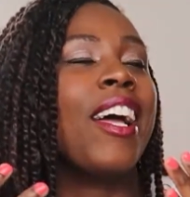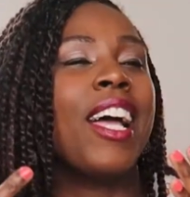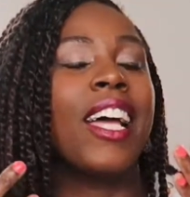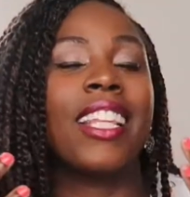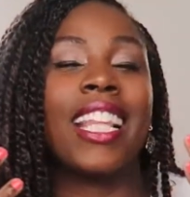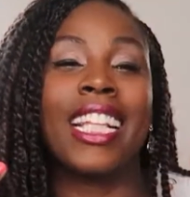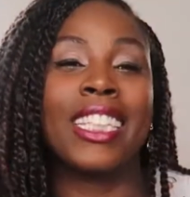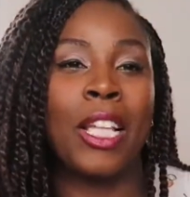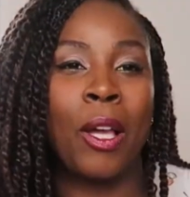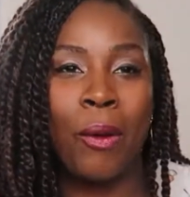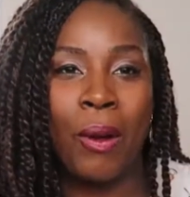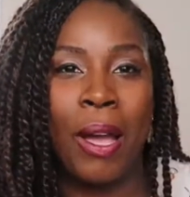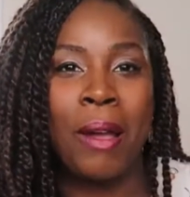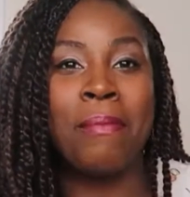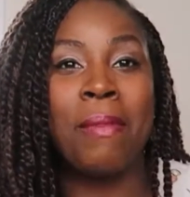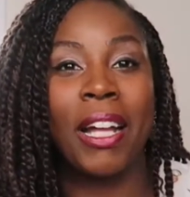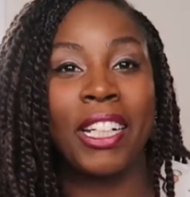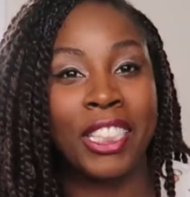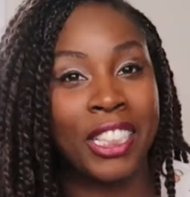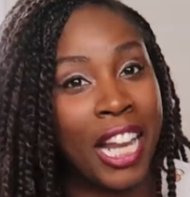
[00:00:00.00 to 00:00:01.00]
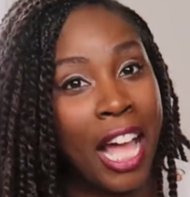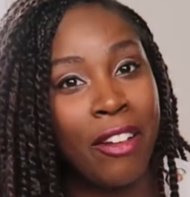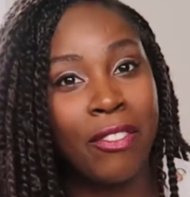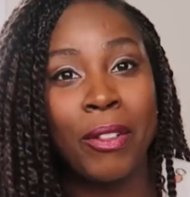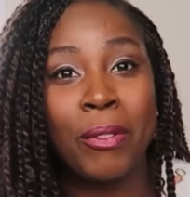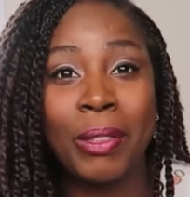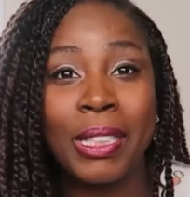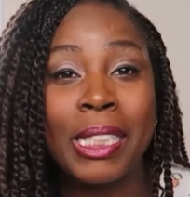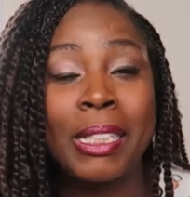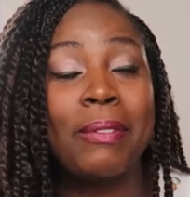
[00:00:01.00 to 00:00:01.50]
And that's how I imagine
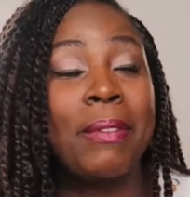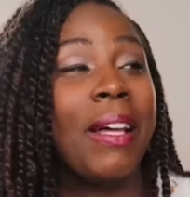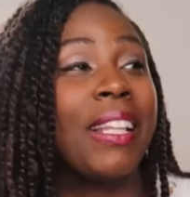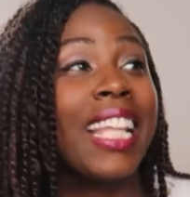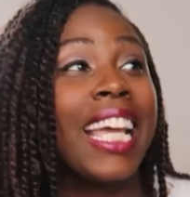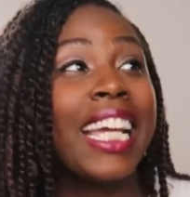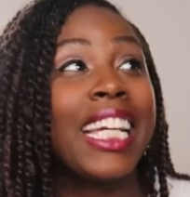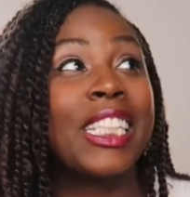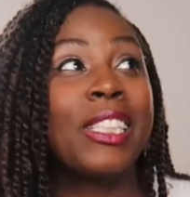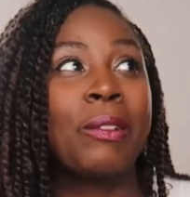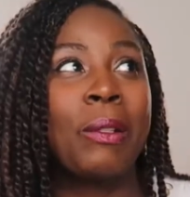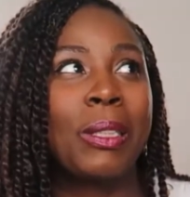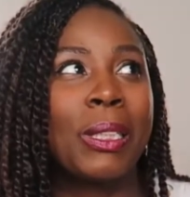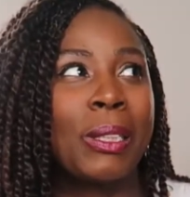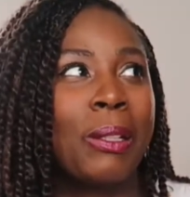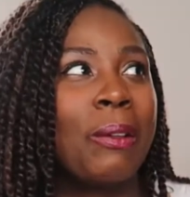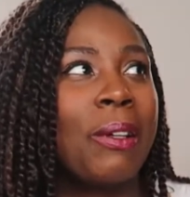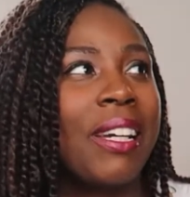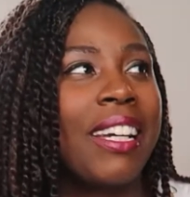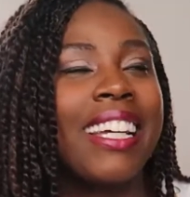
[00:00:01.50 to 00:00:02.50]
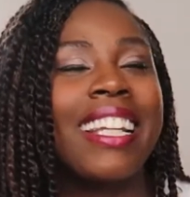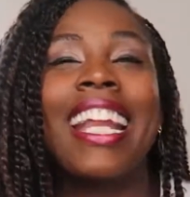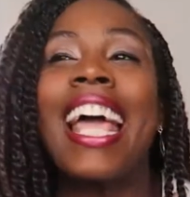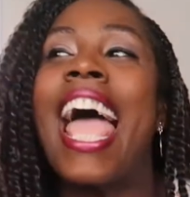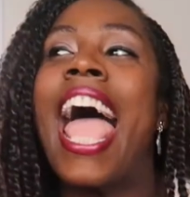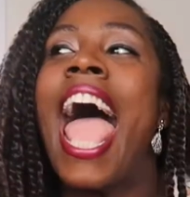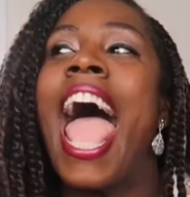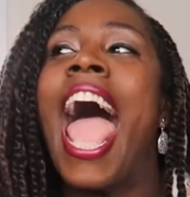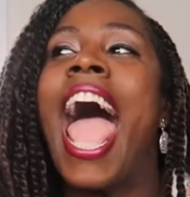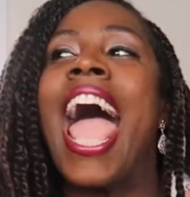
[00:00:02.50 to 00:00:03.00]
heaven would smell like. It smells so good.
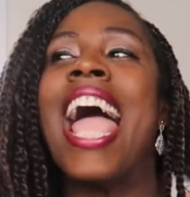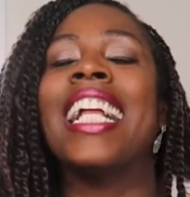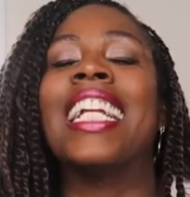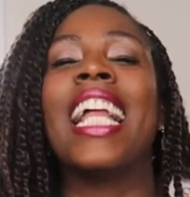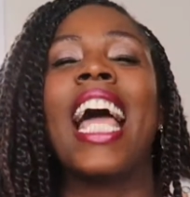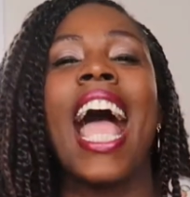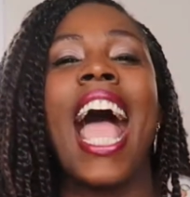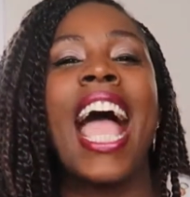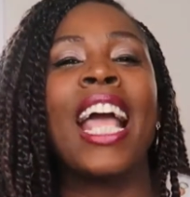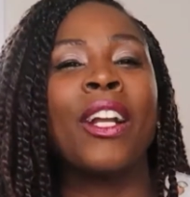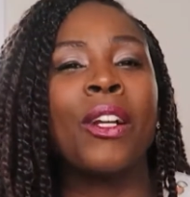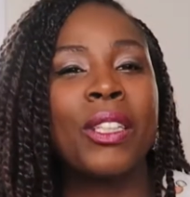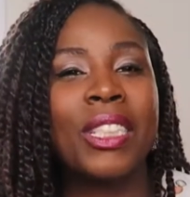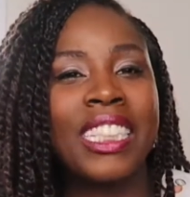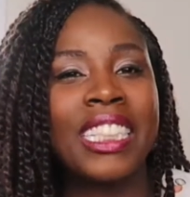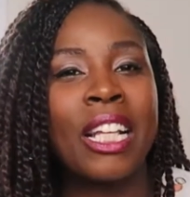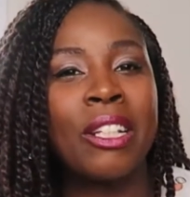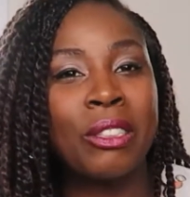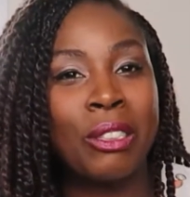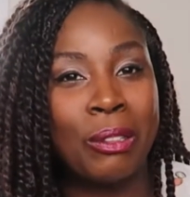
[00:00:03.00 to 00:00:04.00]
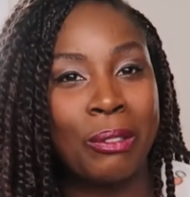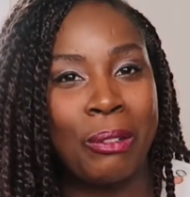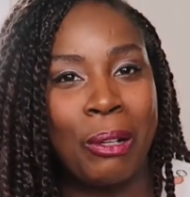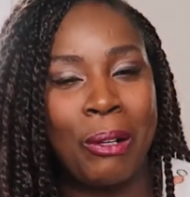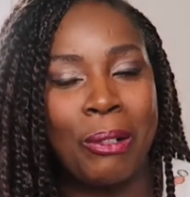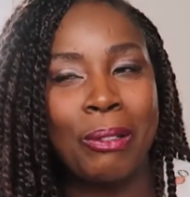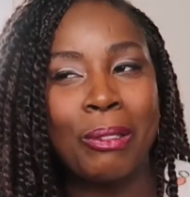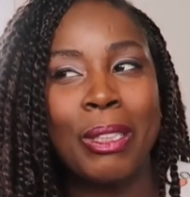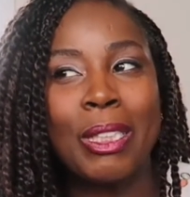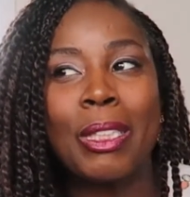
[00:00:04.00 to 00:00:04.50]
And I know this sounds
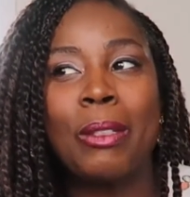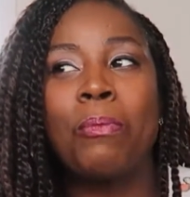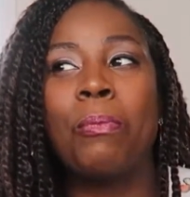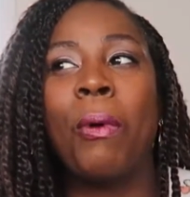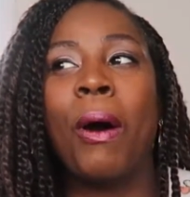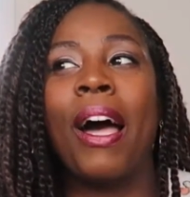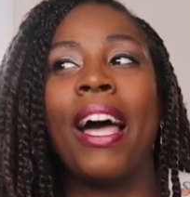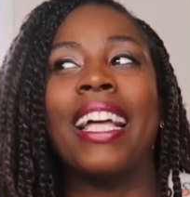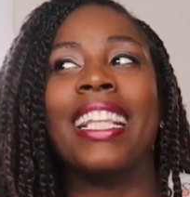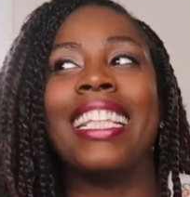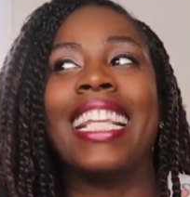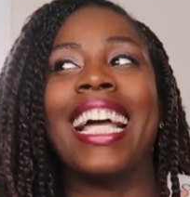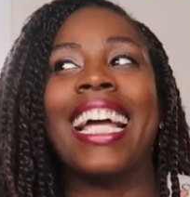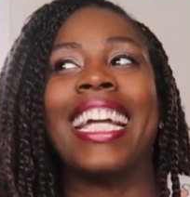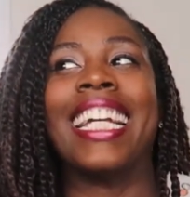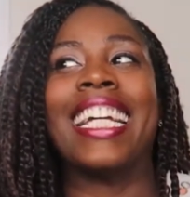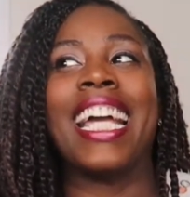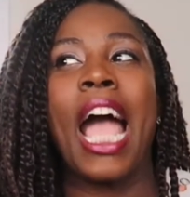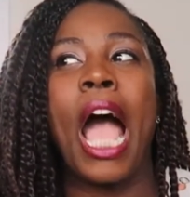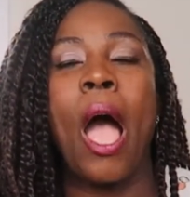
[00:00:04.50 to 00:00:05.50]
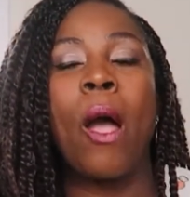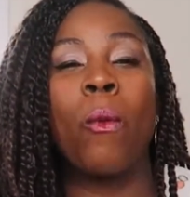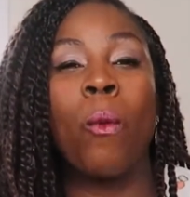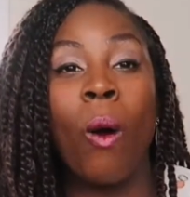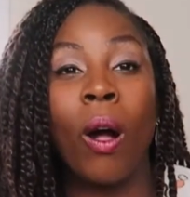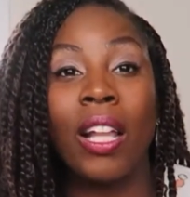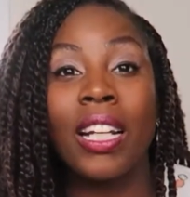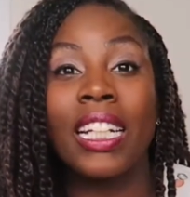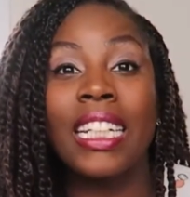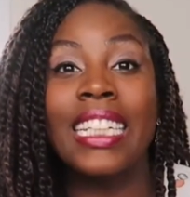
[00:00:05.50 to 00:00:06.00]
gross, but like I
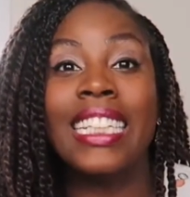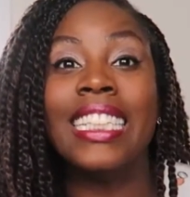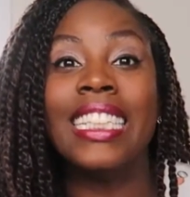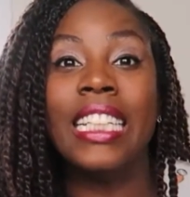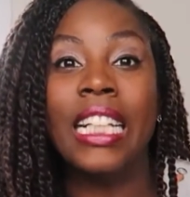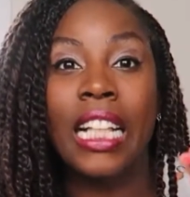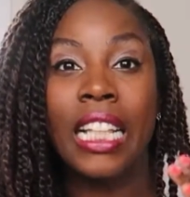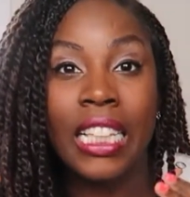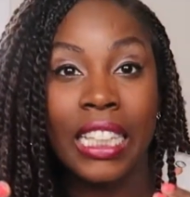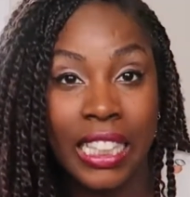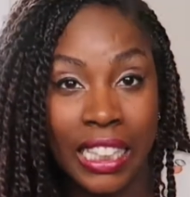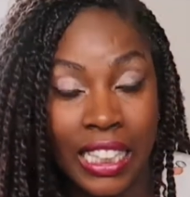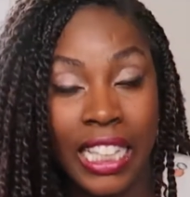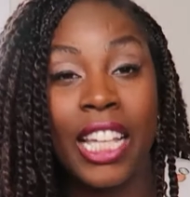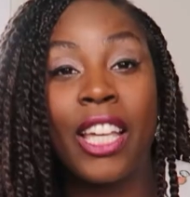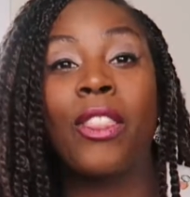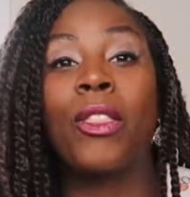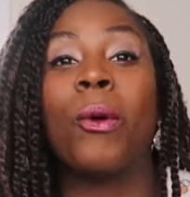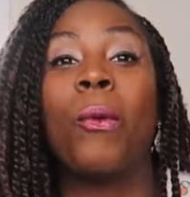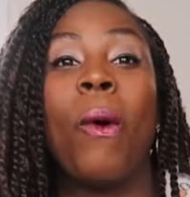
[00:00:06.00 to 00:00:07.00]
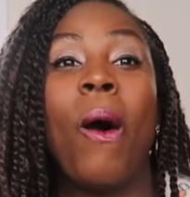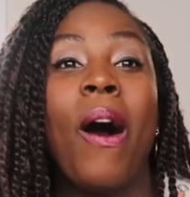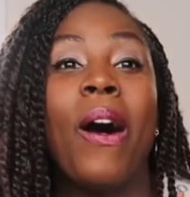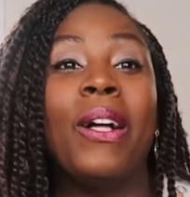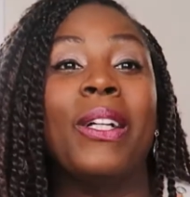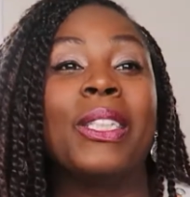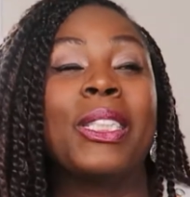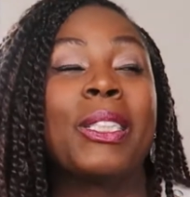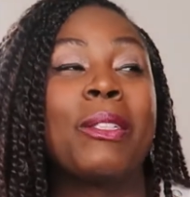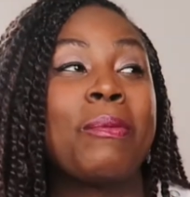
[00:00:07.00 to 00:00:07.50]
wanna lick the
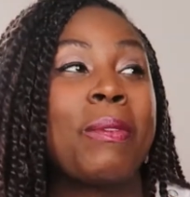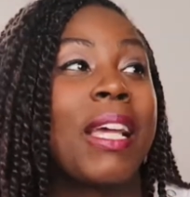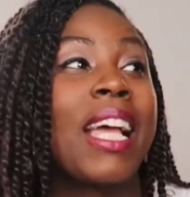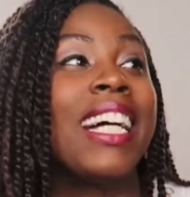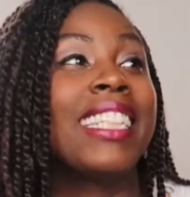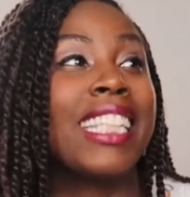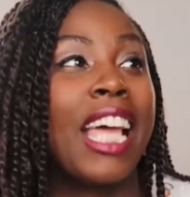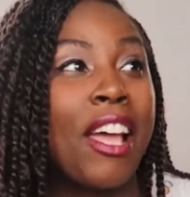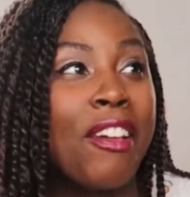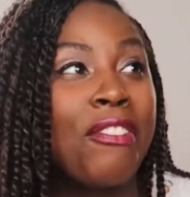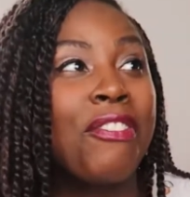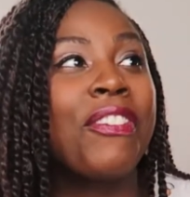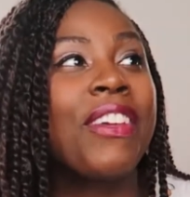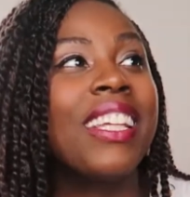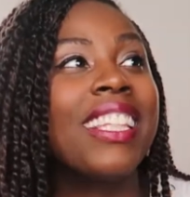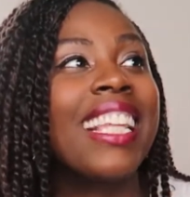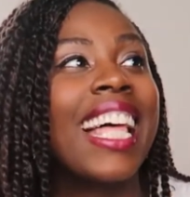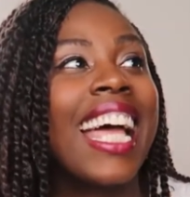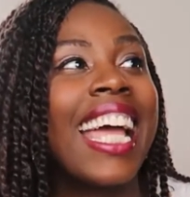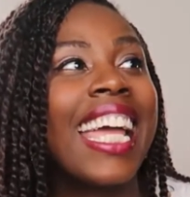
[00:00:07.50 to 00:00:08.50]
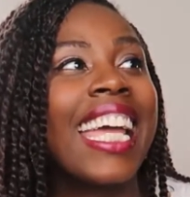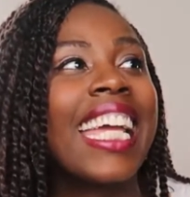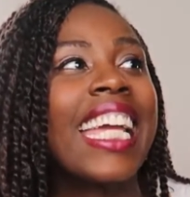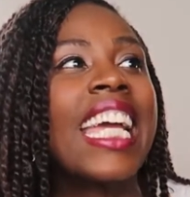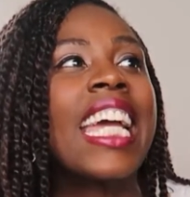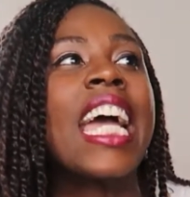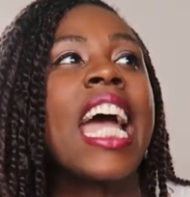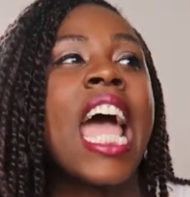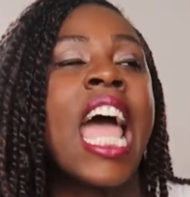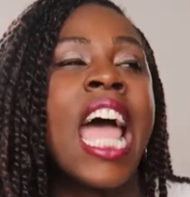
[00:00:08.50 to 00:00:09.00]
walls because I feel
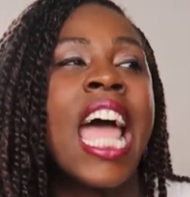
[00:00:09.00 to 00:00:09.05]
like